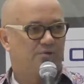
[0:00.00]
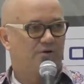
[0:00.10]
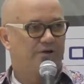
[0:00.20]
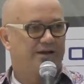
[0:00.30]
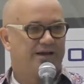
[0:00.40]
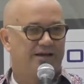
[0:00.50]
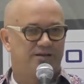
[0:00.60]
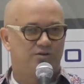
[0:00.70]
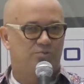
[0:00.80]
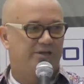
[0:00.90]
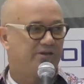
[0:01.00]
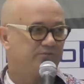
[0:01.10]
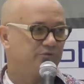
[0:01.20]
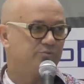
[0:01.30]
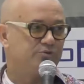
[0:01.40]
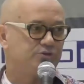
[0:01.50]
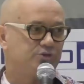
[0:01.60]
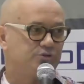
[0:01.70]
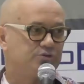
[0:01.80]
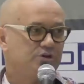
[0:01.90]
oh, I got a new platform to
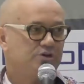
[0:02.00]
use.